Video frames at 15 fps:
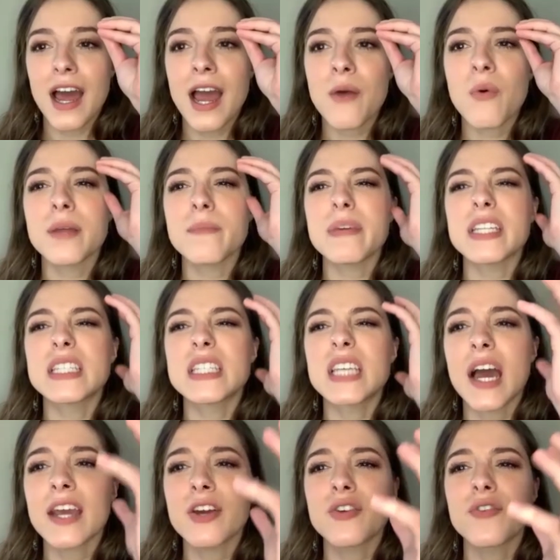I want to be
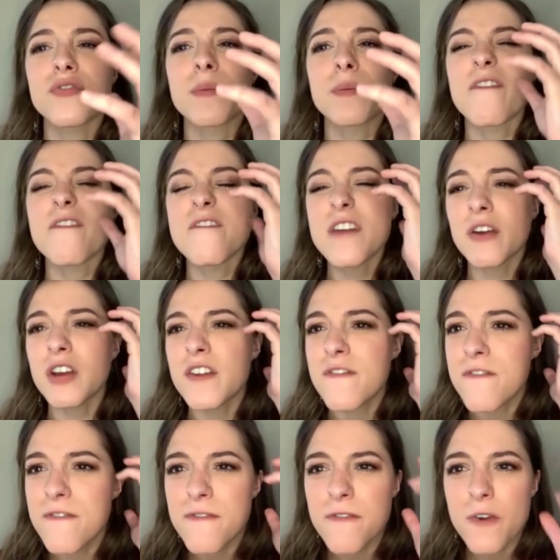tired from a very
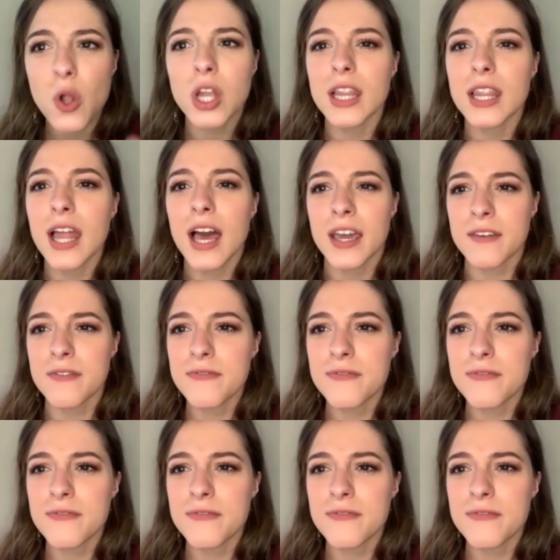full life